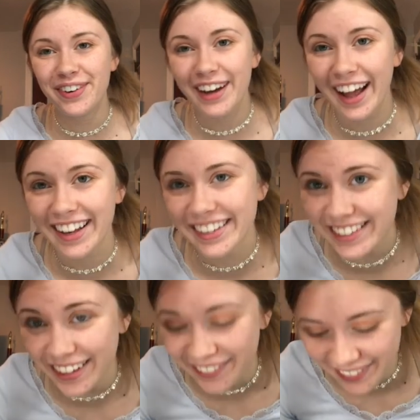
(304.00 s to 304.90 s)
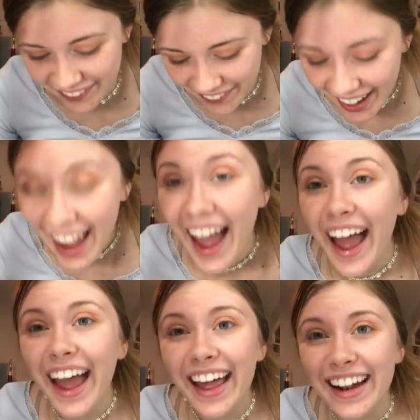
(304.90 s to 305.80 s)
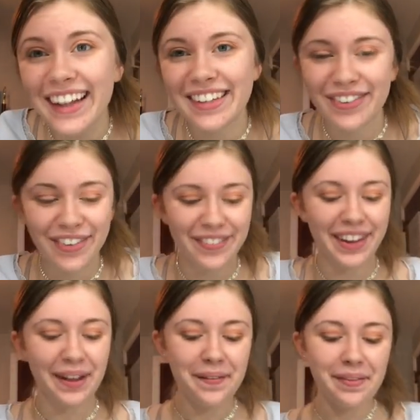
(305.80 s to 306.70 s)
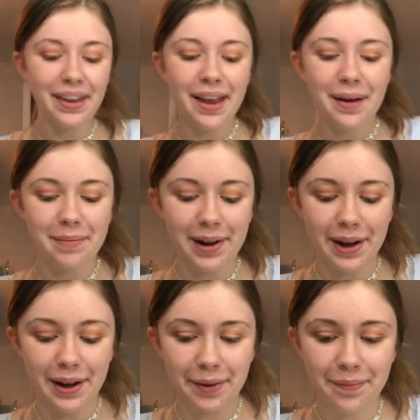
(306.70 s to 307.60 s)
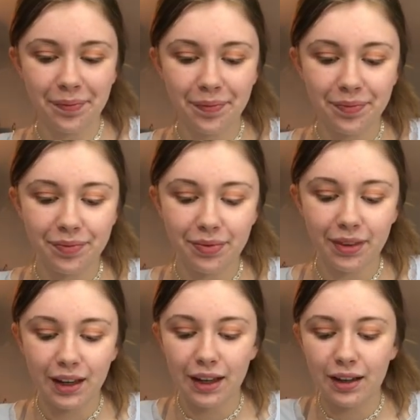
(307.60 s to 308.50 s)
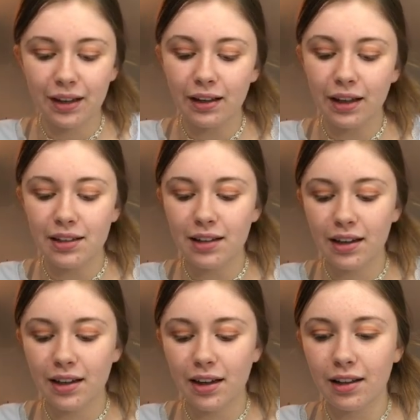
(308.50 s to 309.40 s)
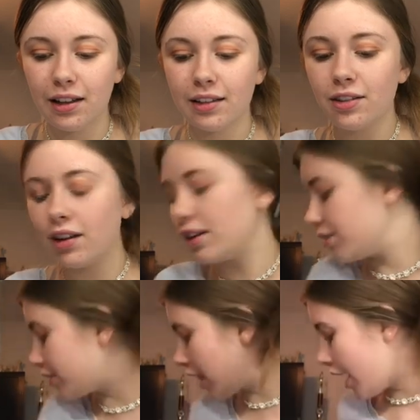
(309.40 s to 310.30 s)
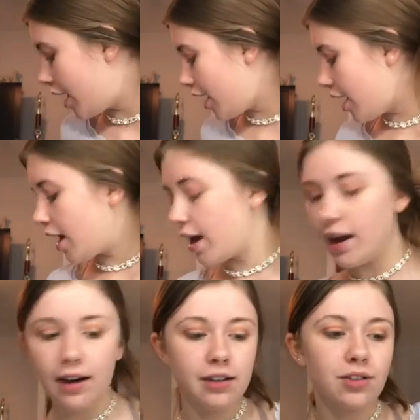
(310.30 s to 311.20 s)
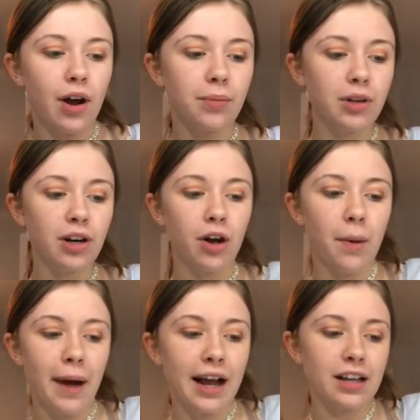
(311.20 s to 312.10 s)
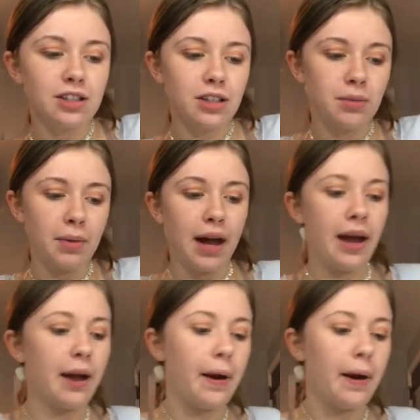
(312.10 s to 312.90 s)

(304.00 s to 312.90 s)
not some people. It is for me. But I think that's all. So I'm gonna go back into my